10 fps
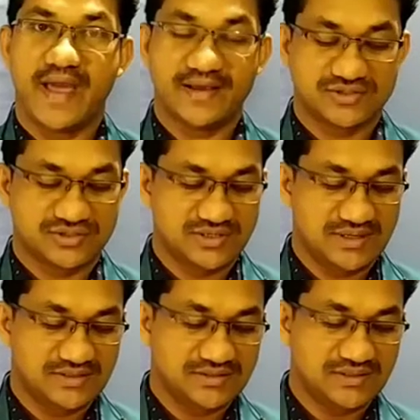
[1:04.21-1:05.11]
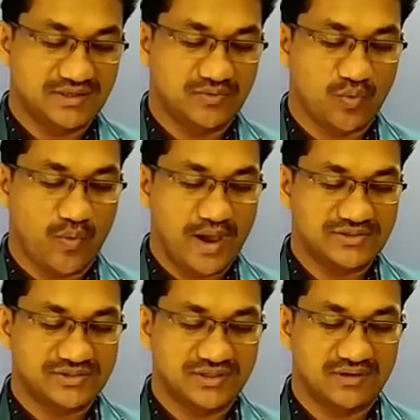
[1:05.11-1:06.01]
the extended
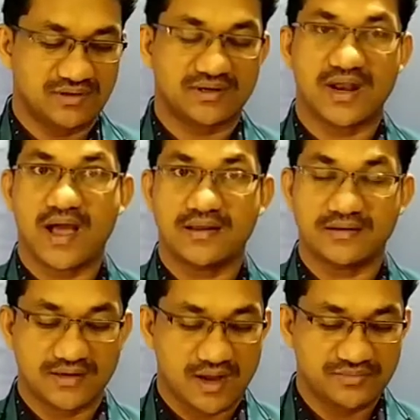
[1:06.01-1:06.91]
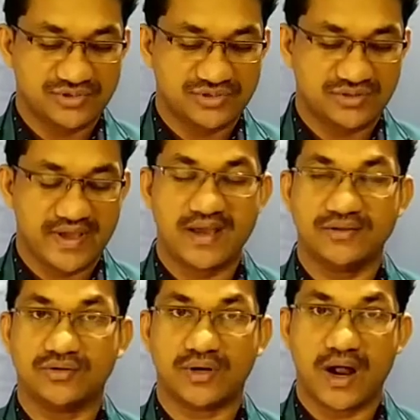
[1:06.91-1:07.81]
Western clan comes
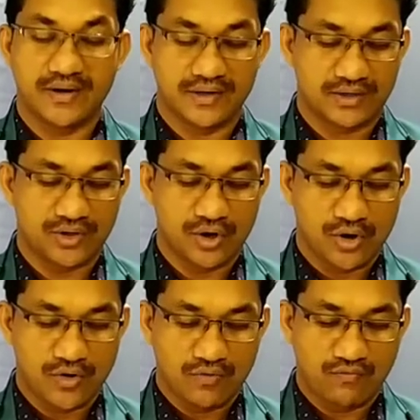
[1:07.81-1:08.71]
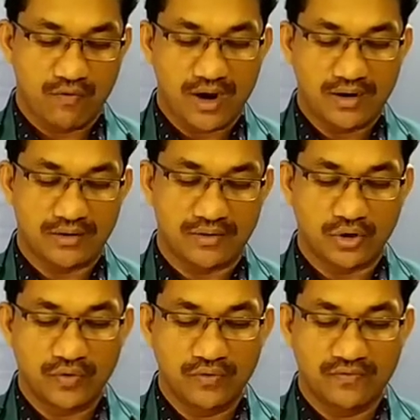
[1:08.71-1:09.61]
together under one
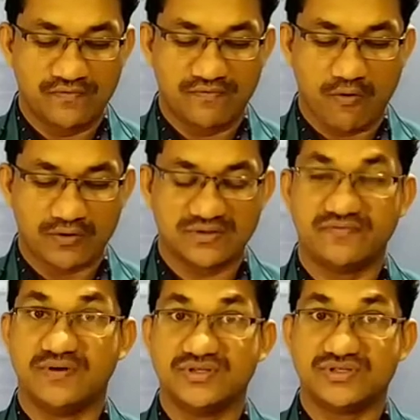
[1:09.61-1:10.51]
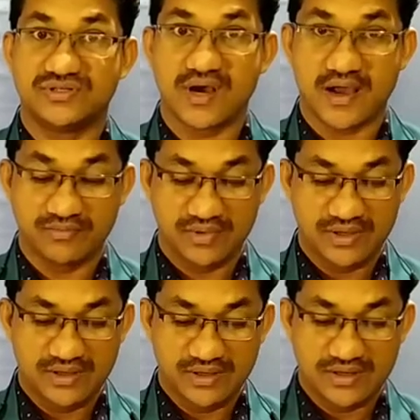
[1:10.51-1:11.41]
roof for the first time
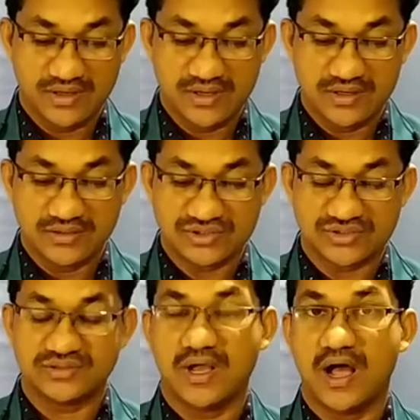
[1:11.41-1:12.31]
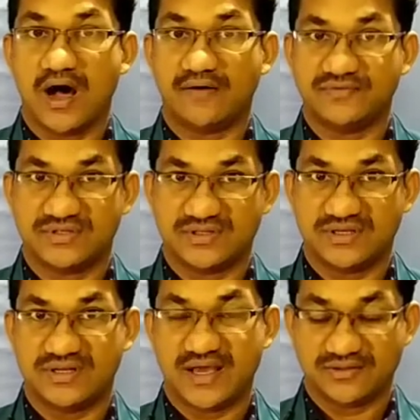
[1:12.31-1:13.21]
in years after
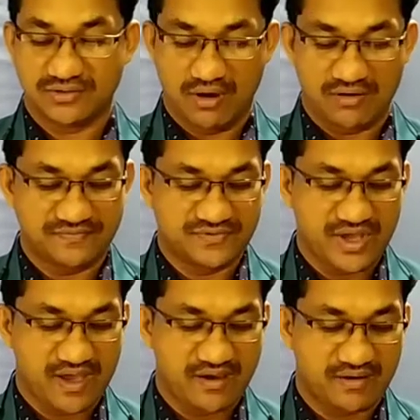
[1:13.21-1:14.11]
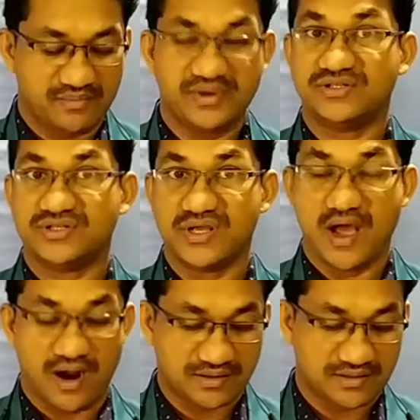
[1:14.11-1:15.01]
the death of their
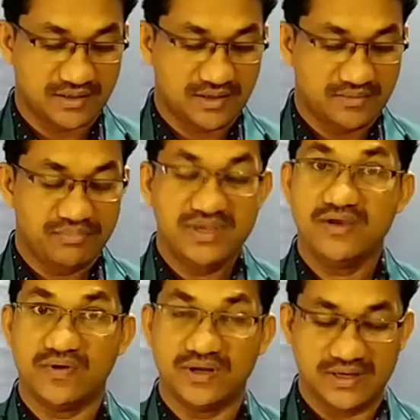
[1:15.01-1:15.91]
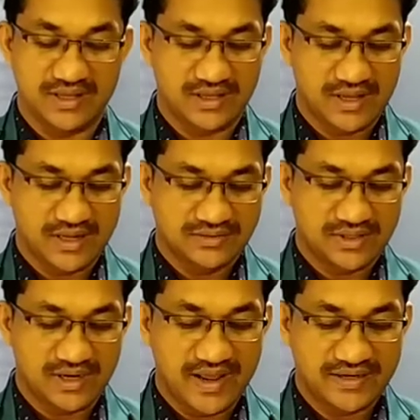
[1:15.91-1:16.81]
patriarch, Beverly,
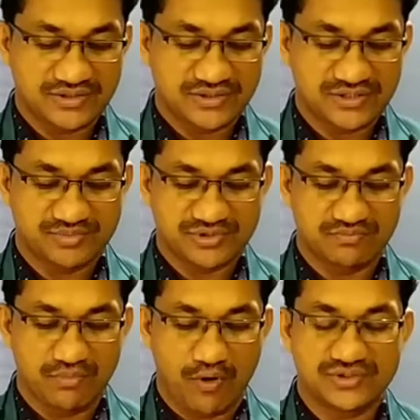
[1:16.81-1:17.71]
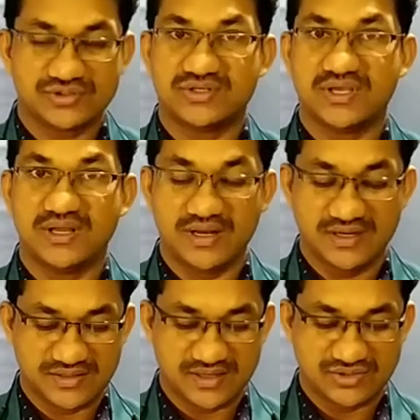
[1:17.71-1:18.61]
the relationships most
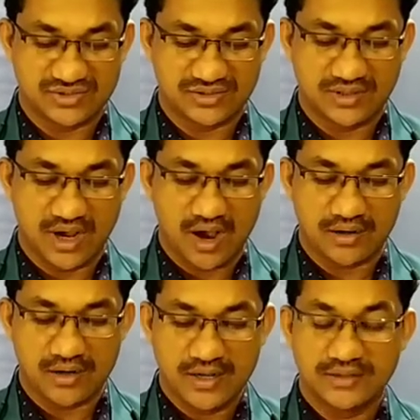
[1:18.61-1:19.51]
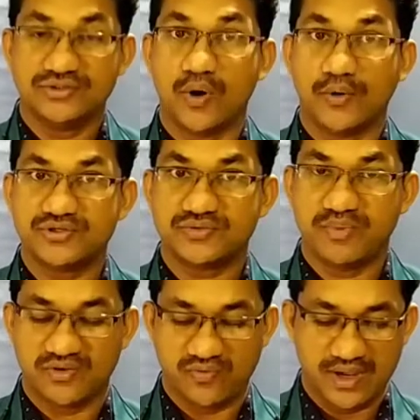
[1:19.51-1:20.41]
keenly tested are those
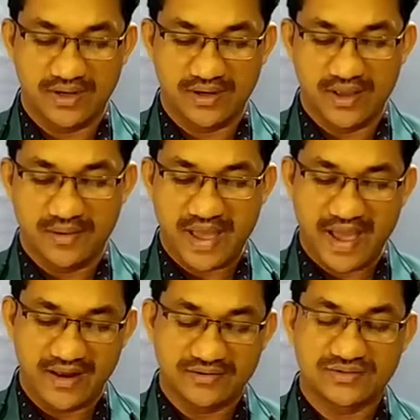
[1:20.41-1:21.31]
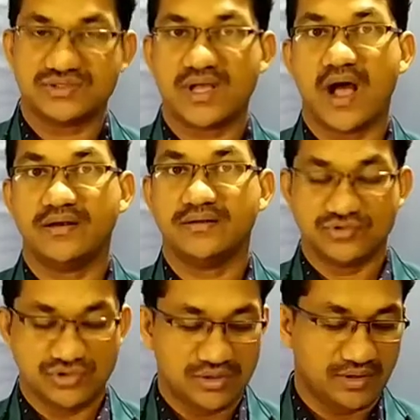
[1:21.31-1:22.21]
between parents and
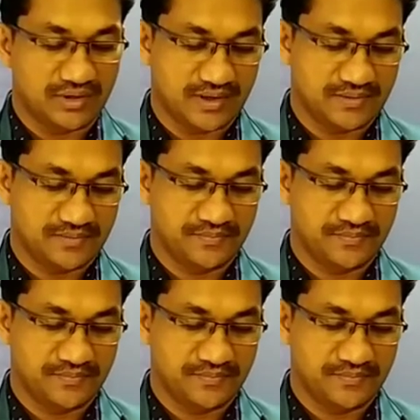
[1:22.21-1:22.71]
children.